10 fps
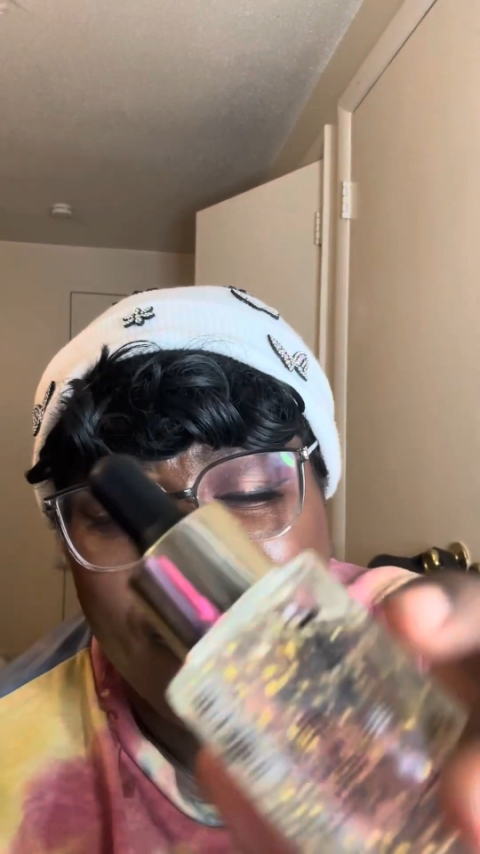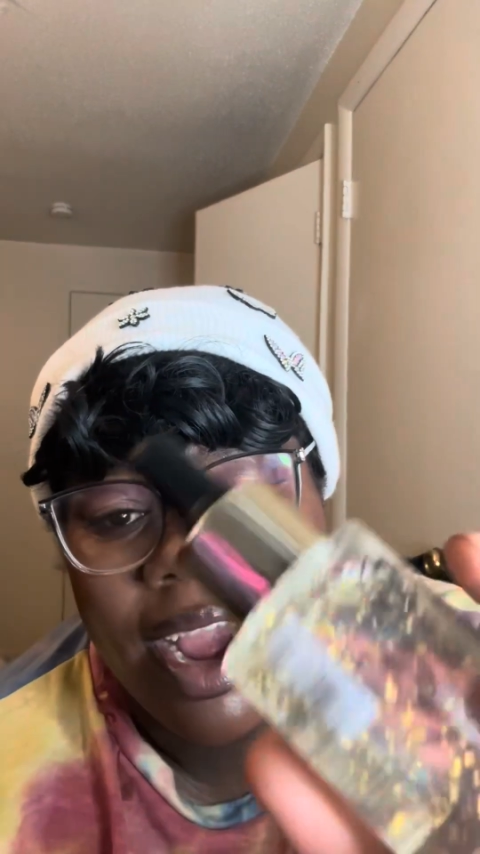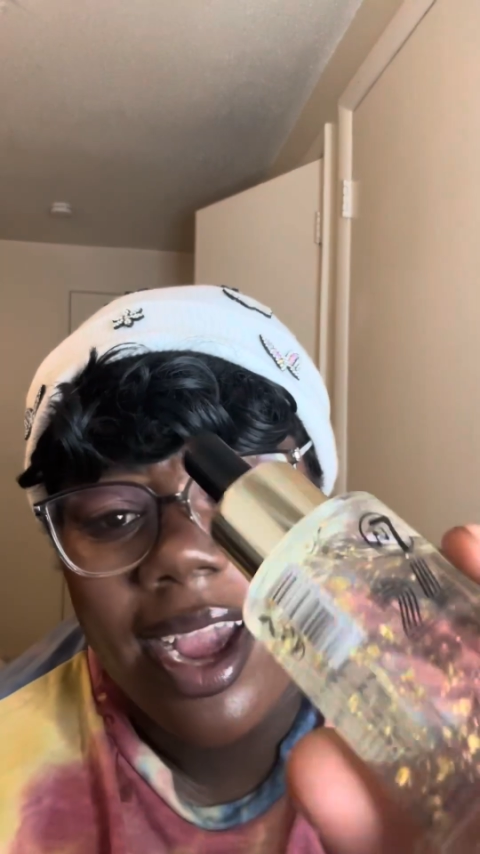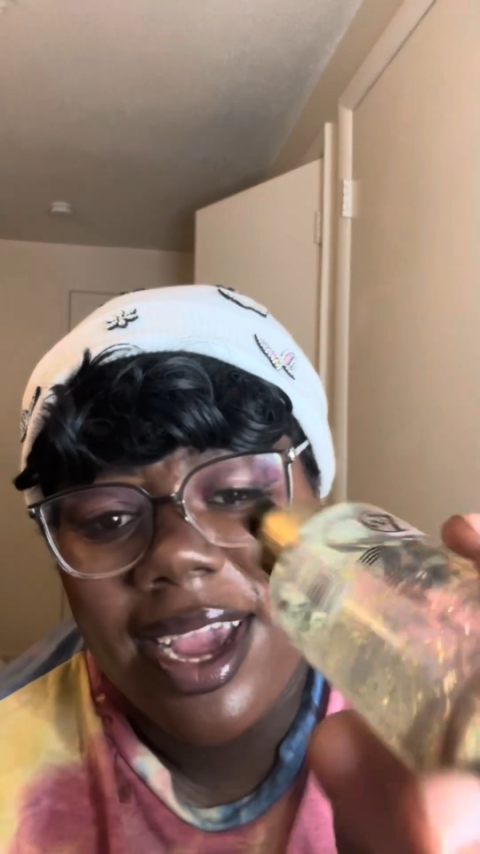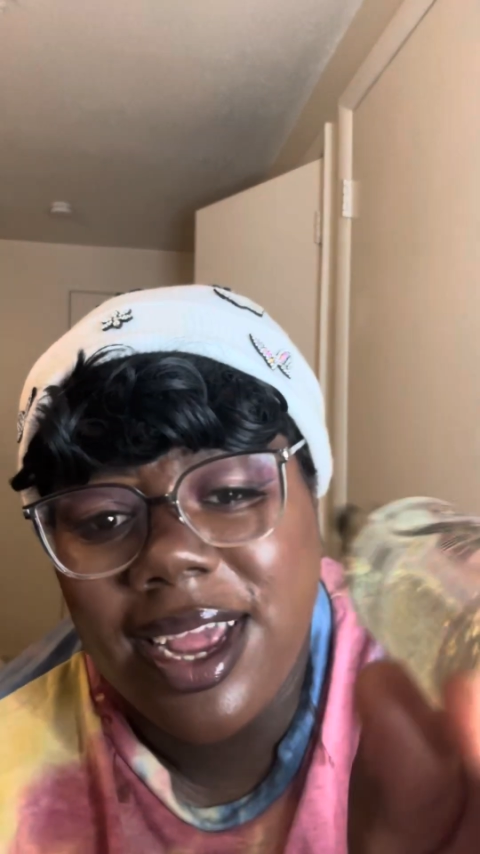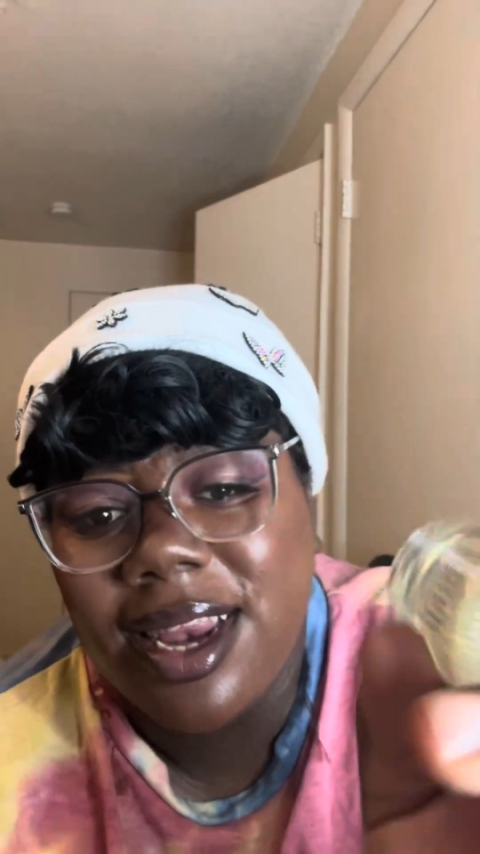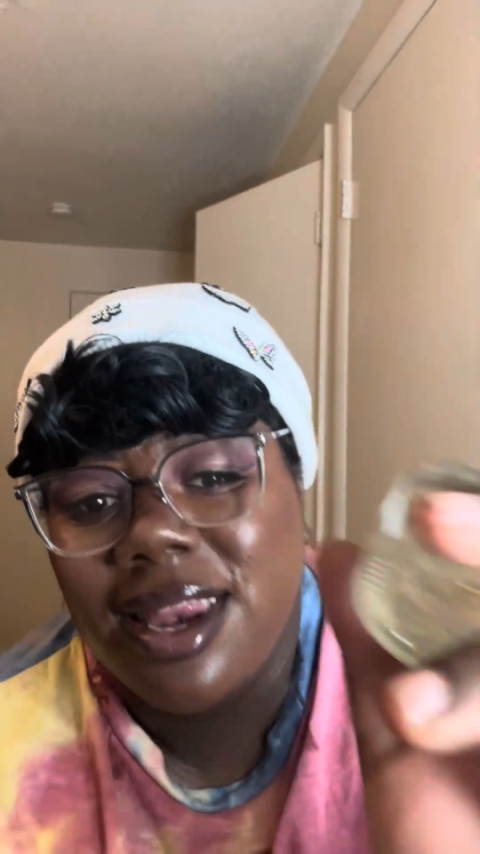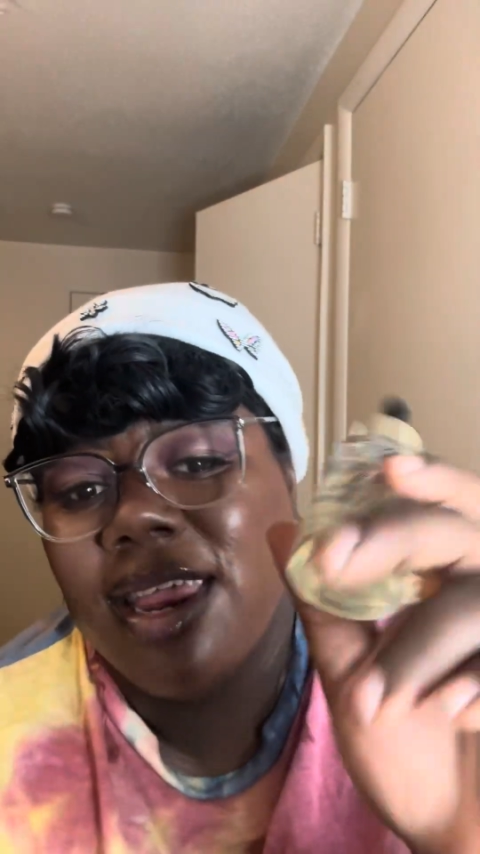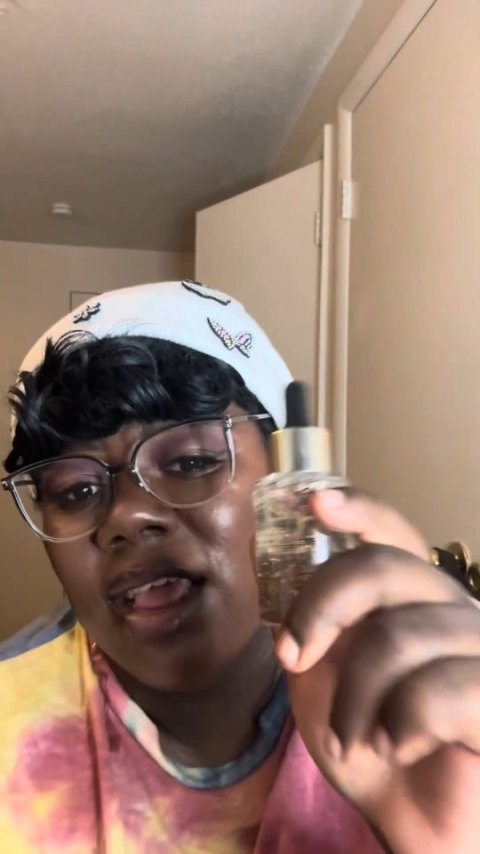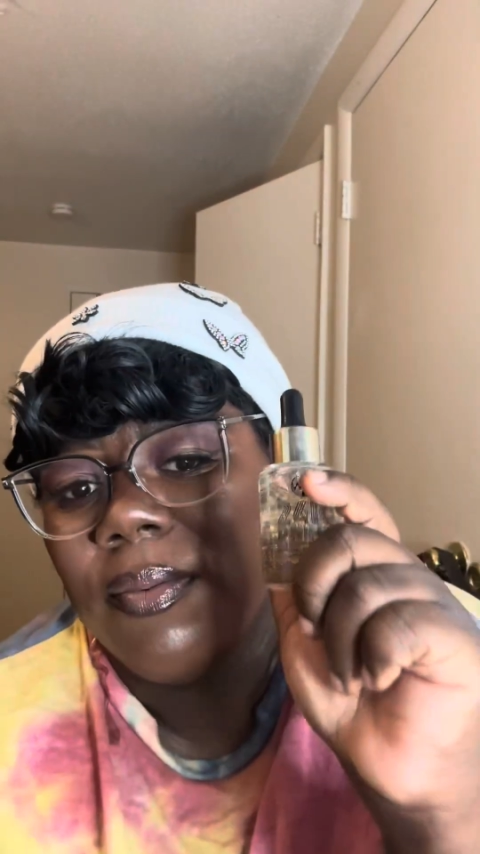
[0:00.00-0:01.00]

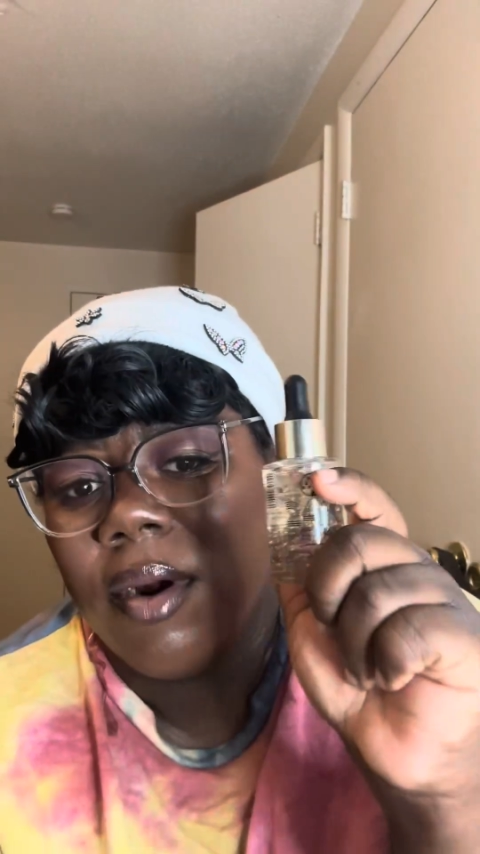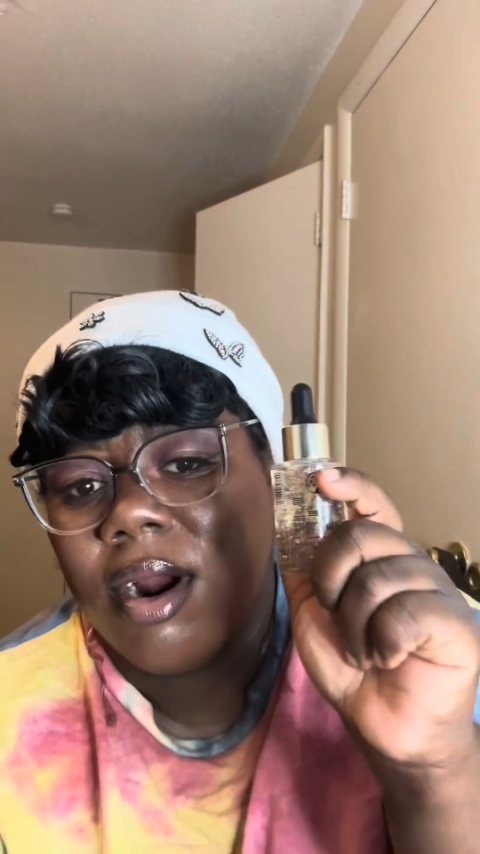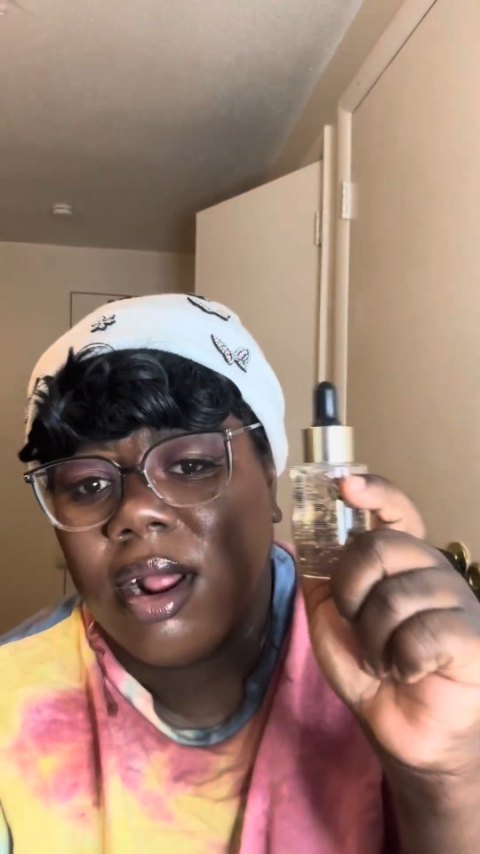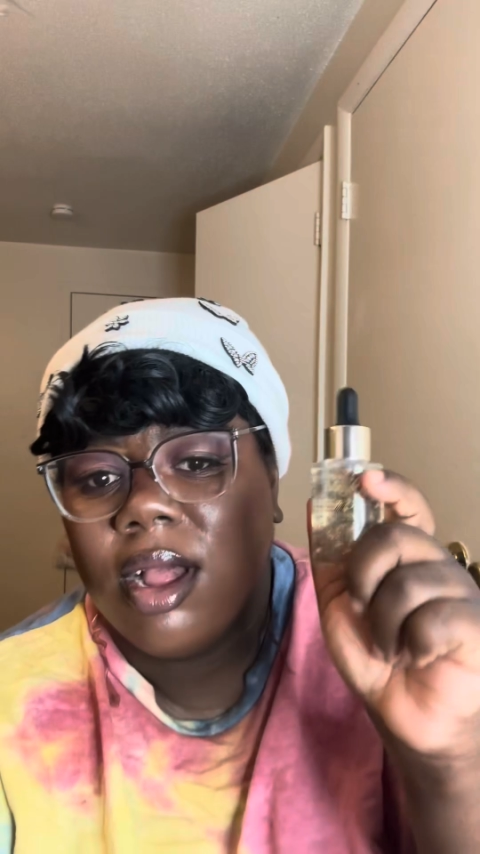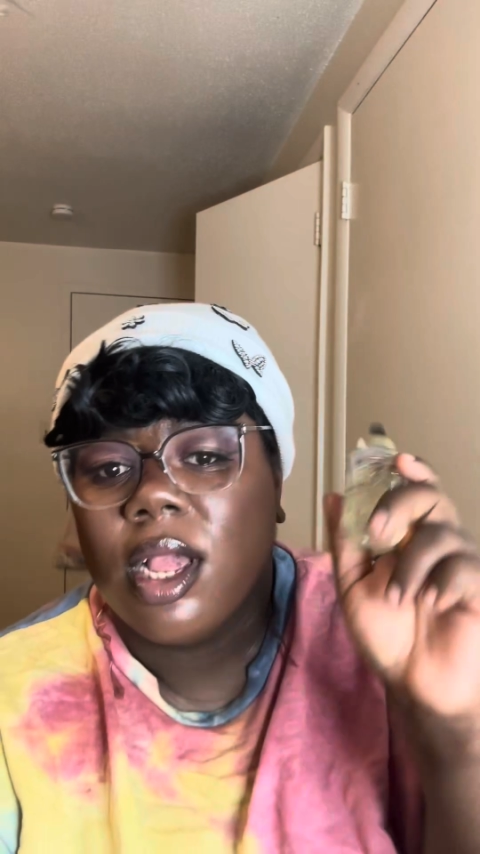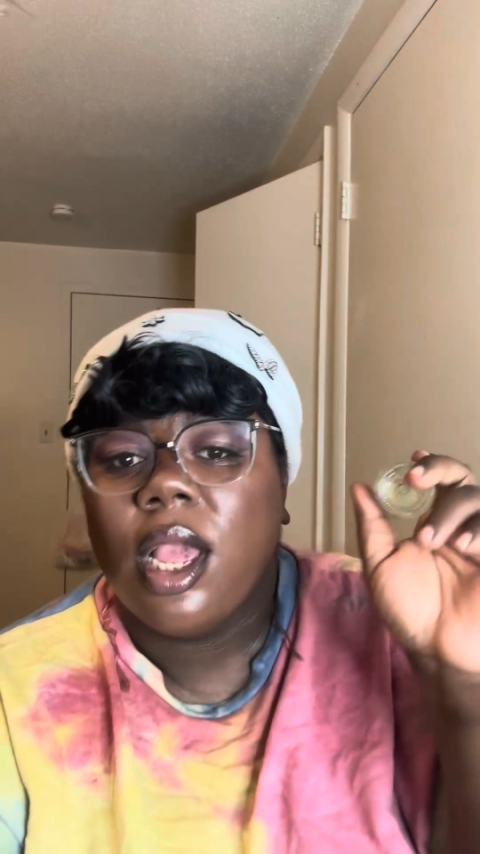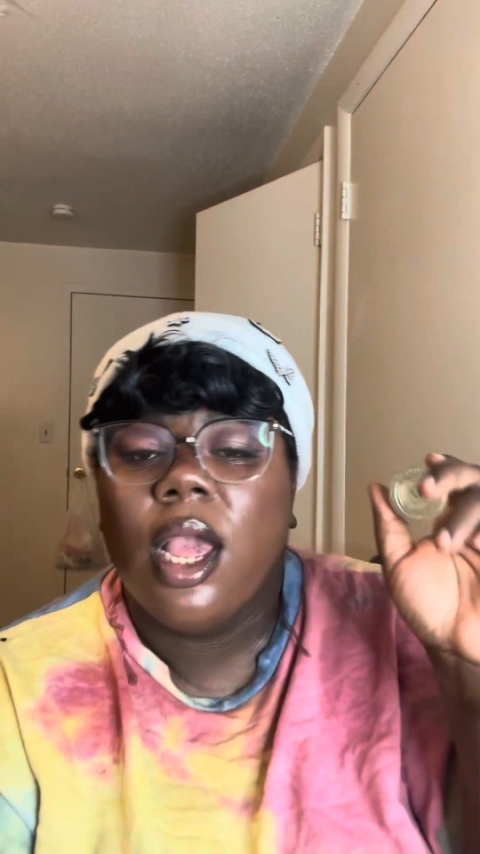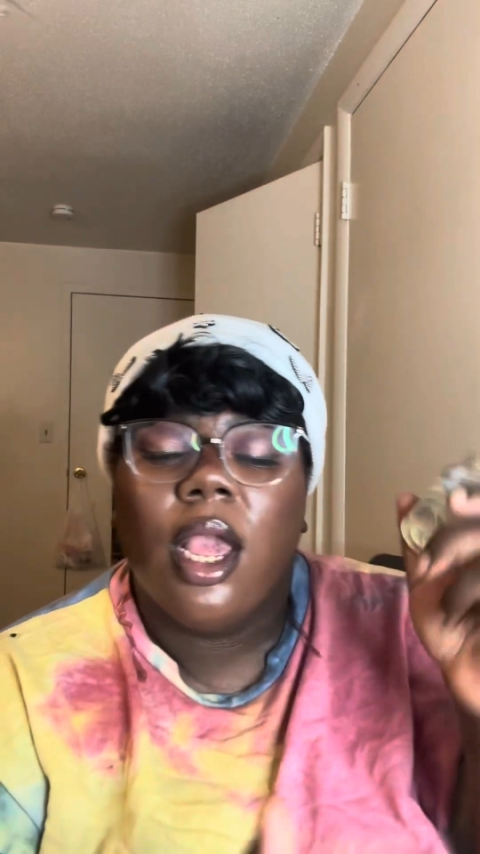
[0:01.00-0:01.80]
trying this product,